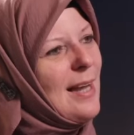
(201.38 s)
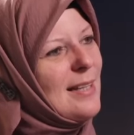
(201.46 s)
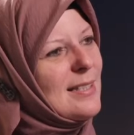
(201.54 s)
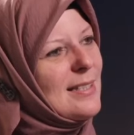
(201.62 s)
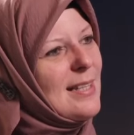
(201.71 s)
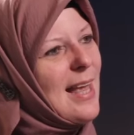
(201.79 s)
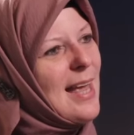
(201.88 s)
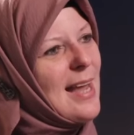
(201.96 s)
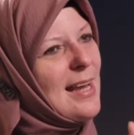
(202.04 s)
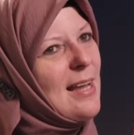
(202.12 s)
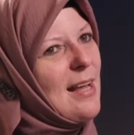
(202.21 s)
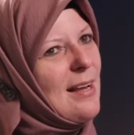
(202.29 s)
Let's
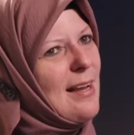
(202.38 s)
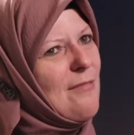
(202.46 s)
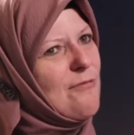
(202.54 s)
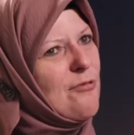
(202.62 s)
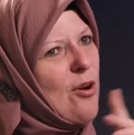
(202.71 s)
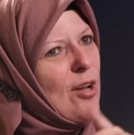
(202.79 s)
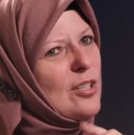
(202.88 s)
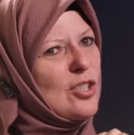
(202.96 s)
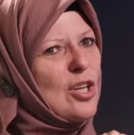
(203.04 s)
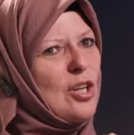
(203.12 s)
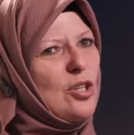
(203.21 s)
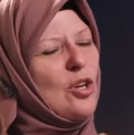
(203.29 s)
say in
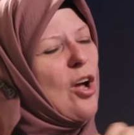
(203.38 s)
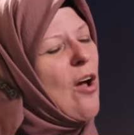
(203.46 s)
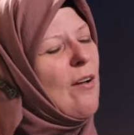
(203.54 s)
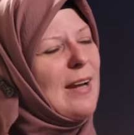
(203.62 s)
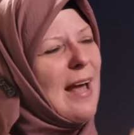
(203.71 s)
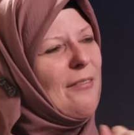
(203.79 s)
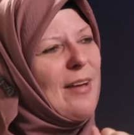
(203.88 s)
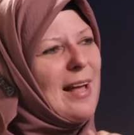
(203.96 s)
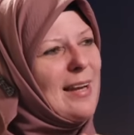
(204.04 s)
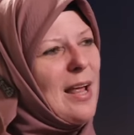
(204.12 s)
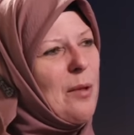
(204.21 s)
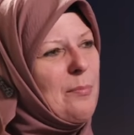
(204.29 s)
France, you can't have
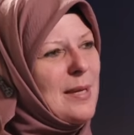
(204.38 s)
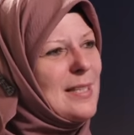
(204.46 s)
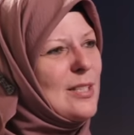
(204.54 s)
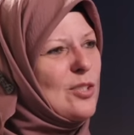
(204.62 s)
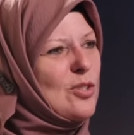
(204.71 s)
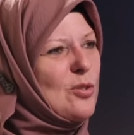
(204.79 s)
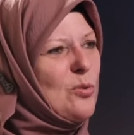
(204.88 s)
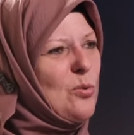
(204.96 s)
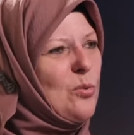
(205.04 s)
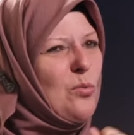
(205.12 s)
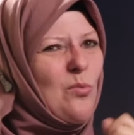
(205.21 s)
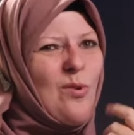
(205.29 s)
halal meat at
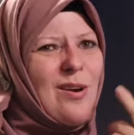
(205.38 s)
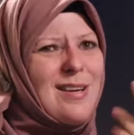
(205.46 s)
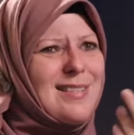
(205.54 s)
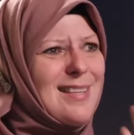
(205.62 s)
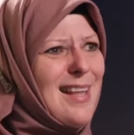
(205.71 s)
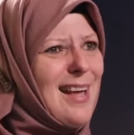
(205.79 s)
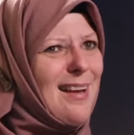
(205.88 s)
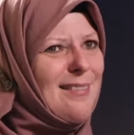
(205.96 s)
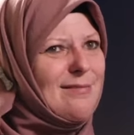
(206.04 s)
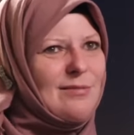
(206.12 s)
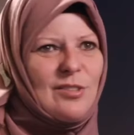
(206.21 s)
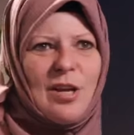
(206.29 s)
school. Why is that?
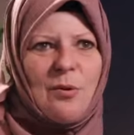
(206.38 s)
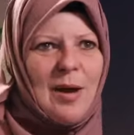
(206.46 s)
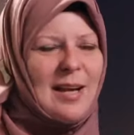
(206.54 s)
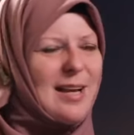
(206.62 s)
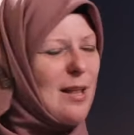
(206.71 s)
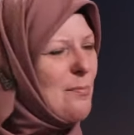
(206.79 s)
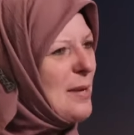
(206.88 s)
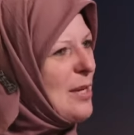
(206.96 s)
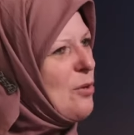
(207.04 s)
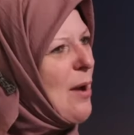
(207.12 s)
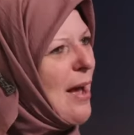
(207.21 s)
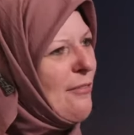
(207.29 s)
No halal
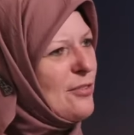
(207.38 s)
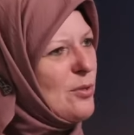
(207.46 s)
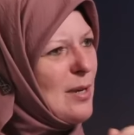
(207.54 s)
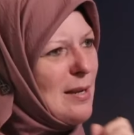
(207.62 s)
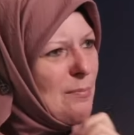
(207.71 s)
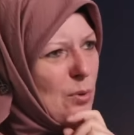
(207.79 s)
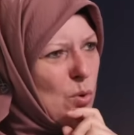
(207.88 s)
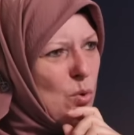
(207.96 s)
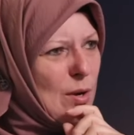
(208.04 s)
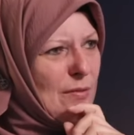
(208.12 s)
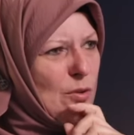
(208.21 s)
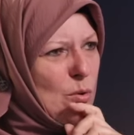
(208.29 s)
meat. You have to eat
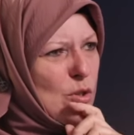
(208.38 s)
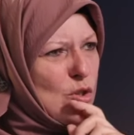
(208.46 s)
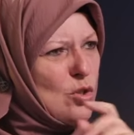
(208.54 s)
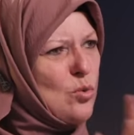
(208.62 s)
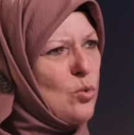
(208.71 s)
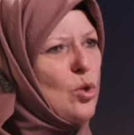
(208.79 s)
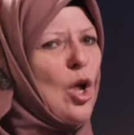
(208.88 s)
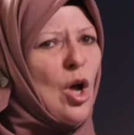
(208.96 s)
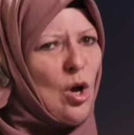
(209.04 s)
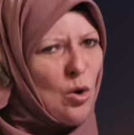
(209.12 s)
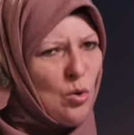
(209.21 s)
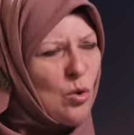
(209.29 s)
pork if you're at school
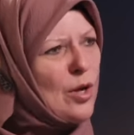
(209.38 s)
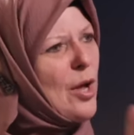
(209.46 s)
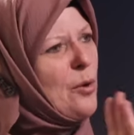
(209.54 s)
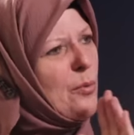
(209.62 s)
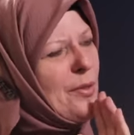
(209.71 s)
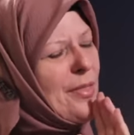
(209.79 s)
mm. or go